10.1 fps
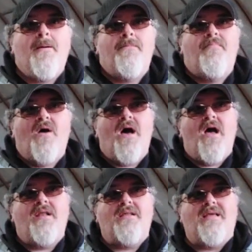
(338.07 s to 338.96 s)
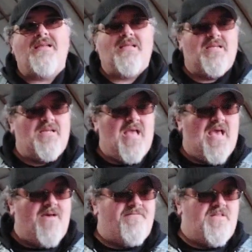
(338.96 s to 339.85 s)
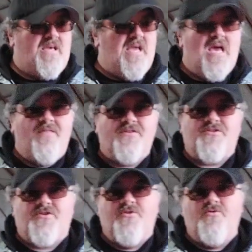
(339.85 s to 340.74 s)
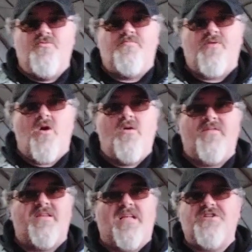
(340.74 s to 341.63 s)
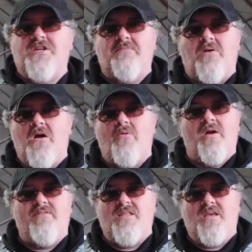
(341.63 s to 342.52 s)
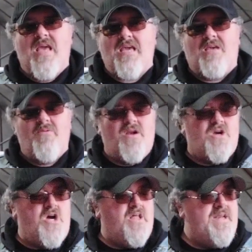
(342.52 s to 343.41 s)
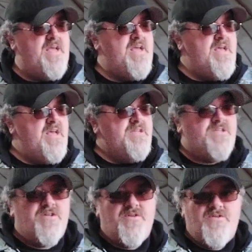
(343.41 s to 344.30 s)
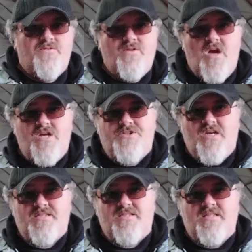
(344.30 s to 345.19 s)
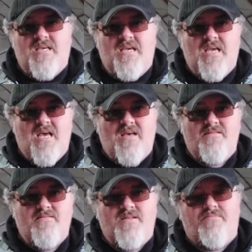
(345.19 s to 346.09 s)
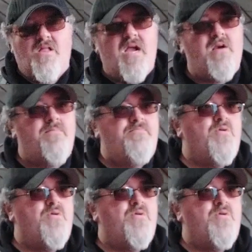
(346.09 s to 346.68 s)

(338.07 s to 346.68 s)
but it didn't have the screw part, the tensioning part, whatever the heck you want to call it, to adjust the plier